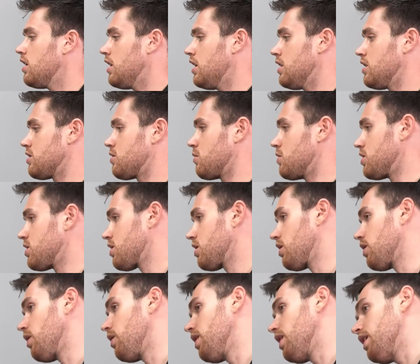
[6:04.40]
So we're just going to
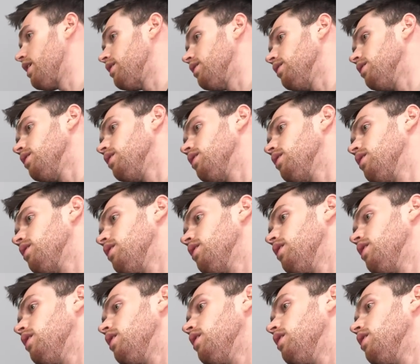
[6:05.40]
go ahead and
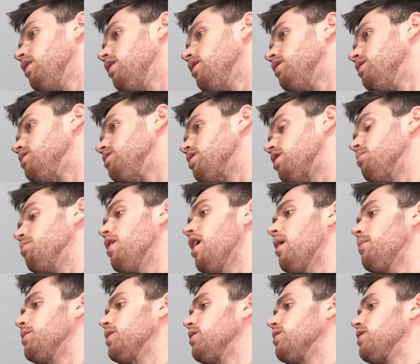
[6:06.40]
start
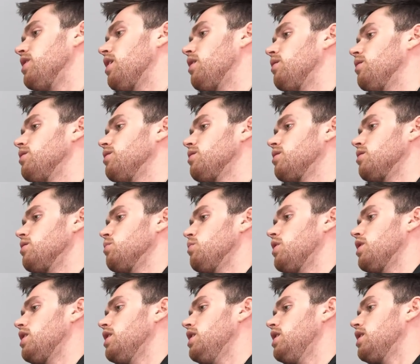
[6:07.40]
popping those out. So there's
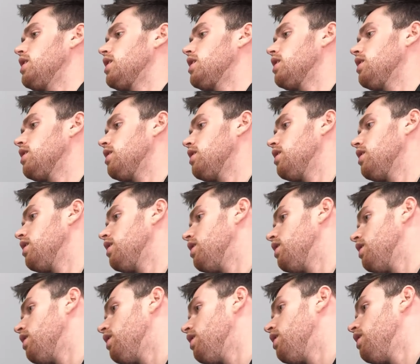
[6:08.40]
one here.
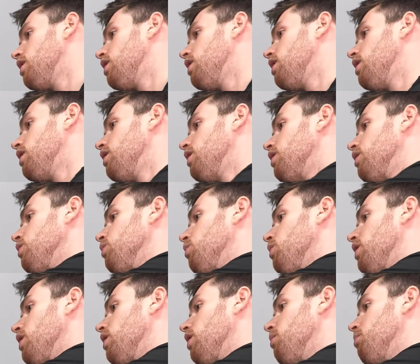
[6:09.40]
There's
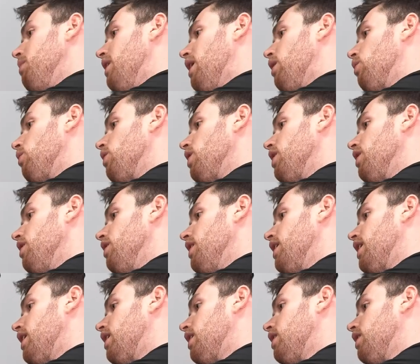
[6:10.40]
one about right
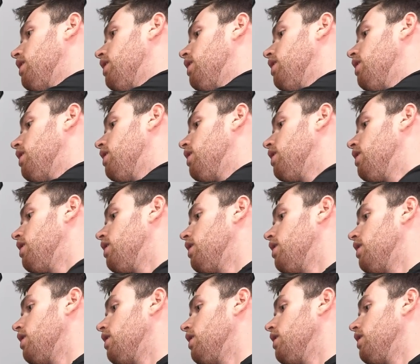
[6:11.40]
there.
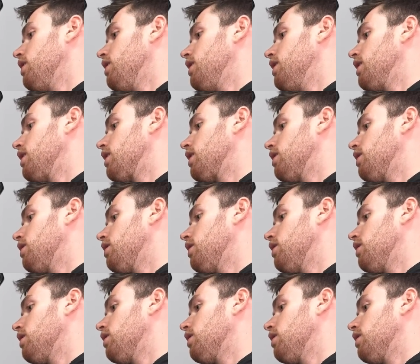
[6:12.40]
Here.
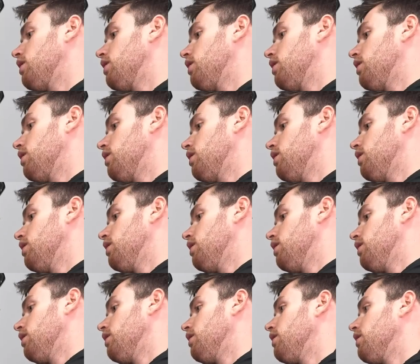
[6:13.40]

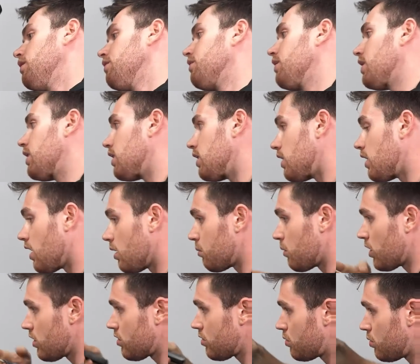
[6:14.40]
If I can get
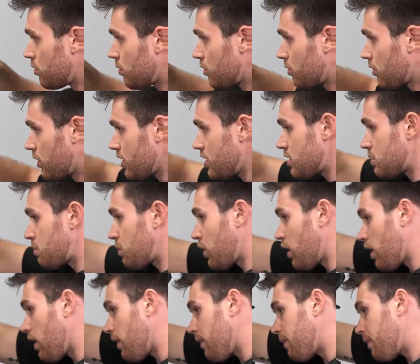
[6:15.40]
my tool in the right spot.